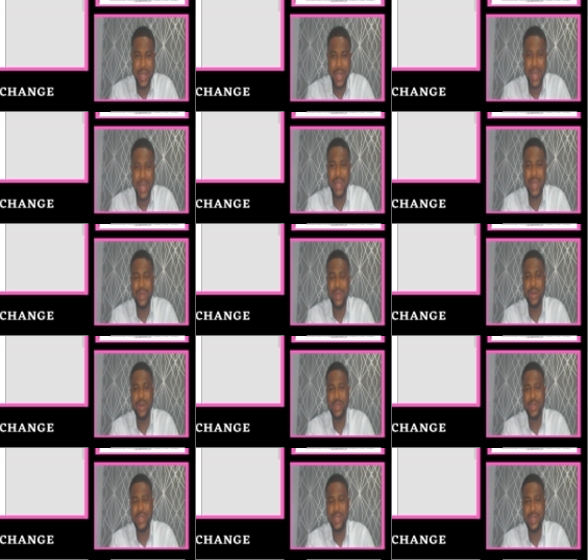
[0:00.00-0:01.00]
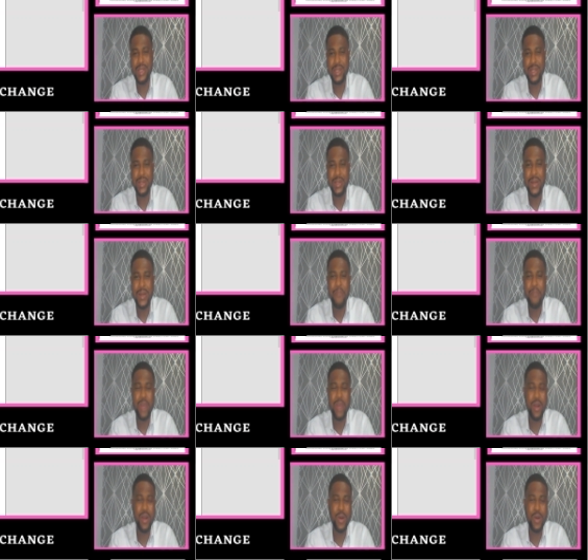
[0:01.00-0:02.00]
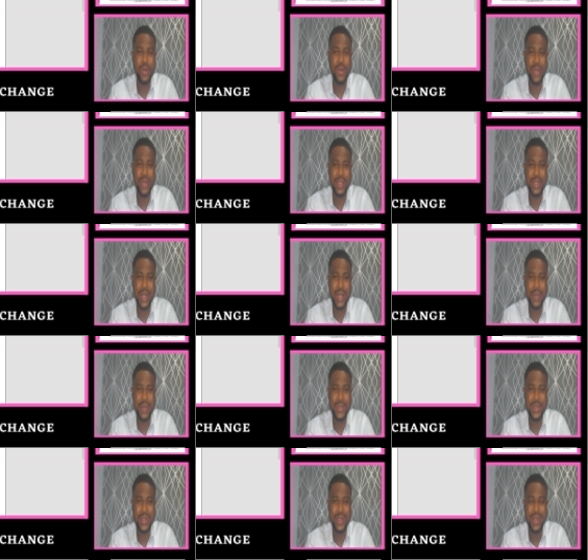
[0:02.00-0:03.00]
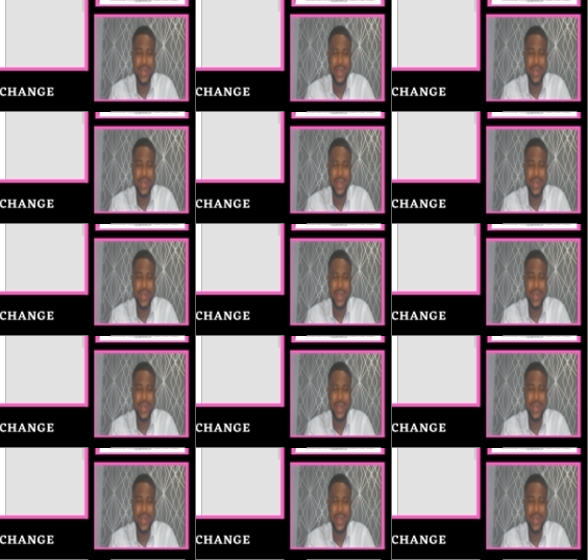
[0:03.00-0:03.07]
and uncertain economic times.